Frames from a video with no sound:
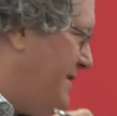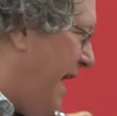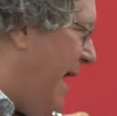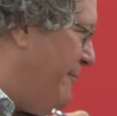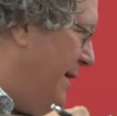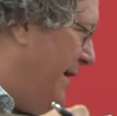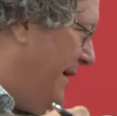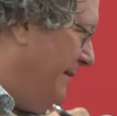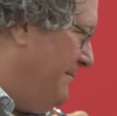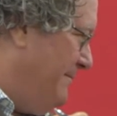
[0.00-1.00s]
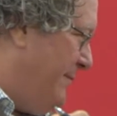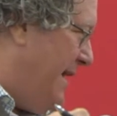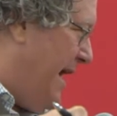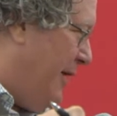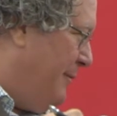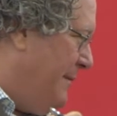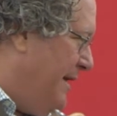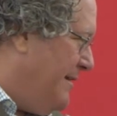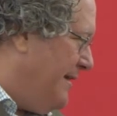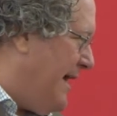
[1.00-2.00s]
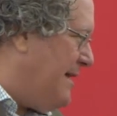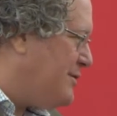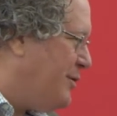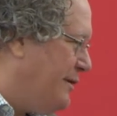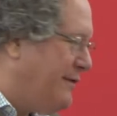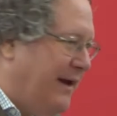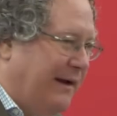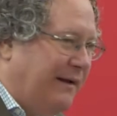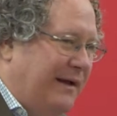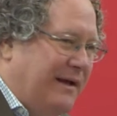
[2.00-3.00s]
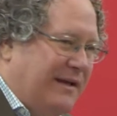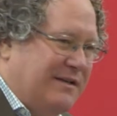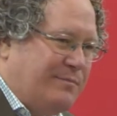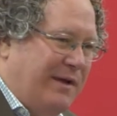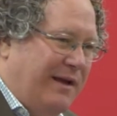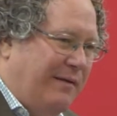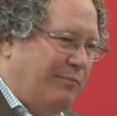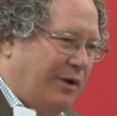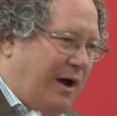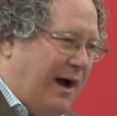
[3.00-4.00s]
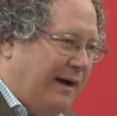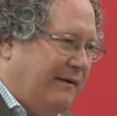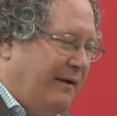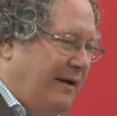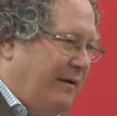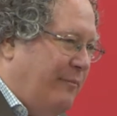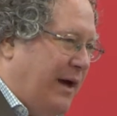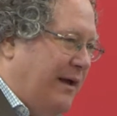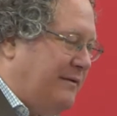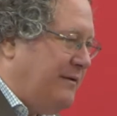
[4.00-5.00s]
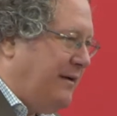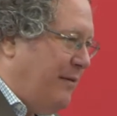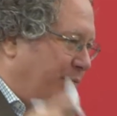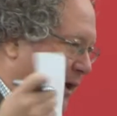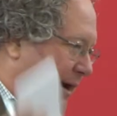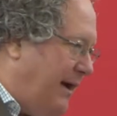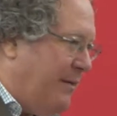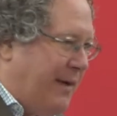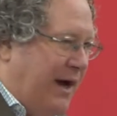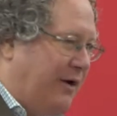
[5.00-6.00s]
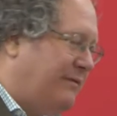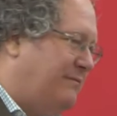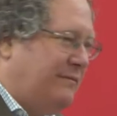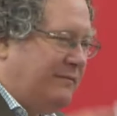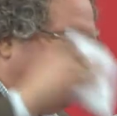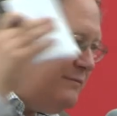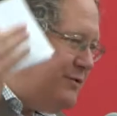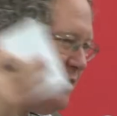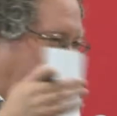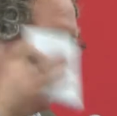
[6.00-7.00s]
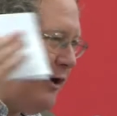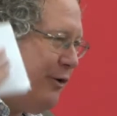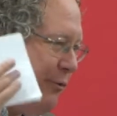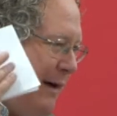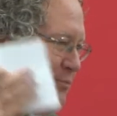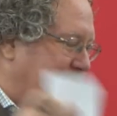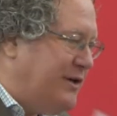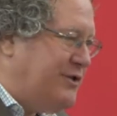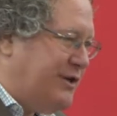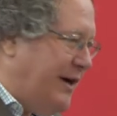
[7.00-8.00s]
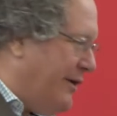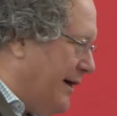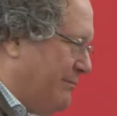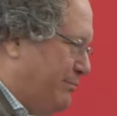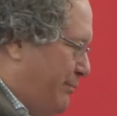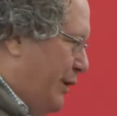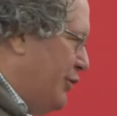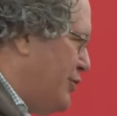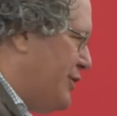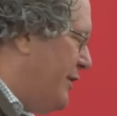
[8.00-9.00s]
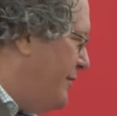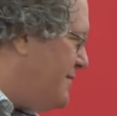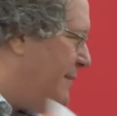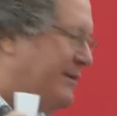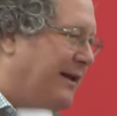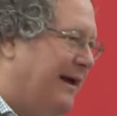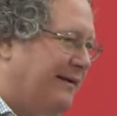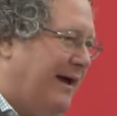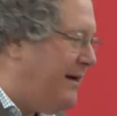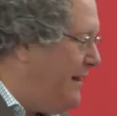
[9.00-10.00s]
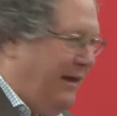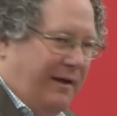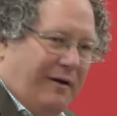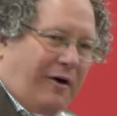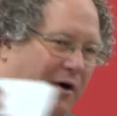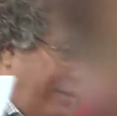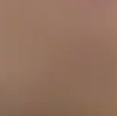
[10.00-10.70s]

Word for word: happening now, that that sort of thing is being blocked. But complaining about generic corruption, generic pollution, something like that, all the